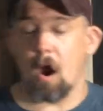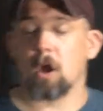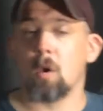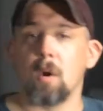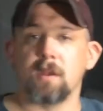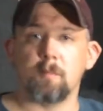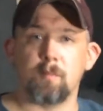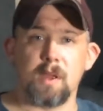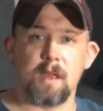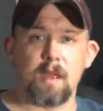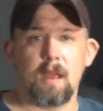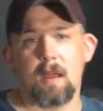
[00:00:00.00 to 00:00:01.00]
are going to
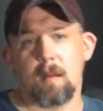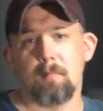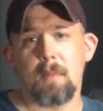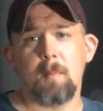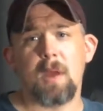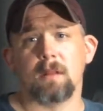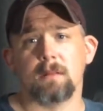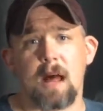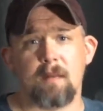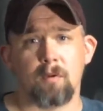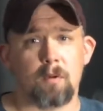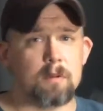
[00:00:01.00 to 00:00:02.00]
be maybe a
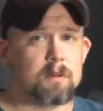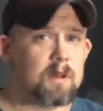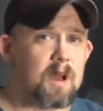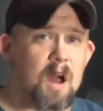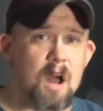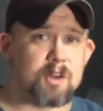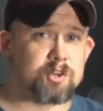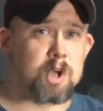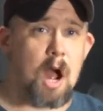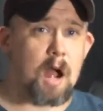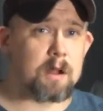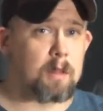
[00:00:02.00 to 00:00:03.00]
level a
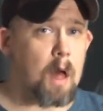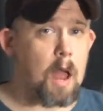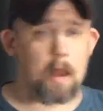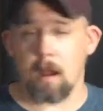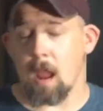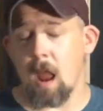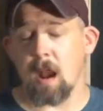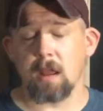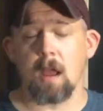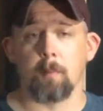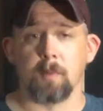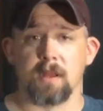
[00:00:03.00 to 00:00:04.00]
chalk line, and
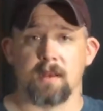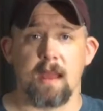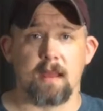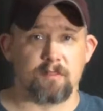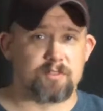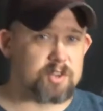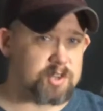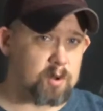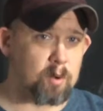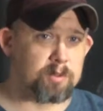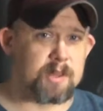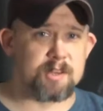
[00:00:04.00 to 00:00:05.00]
a couple of nails
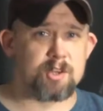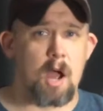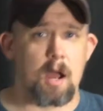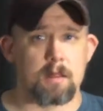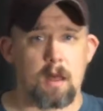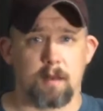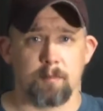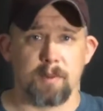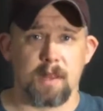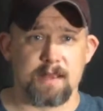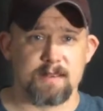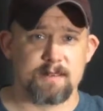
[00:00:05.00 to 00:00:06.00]
just to hold that chalk line
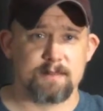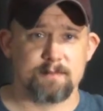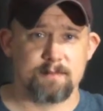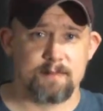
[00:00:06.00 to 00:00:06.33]
in place.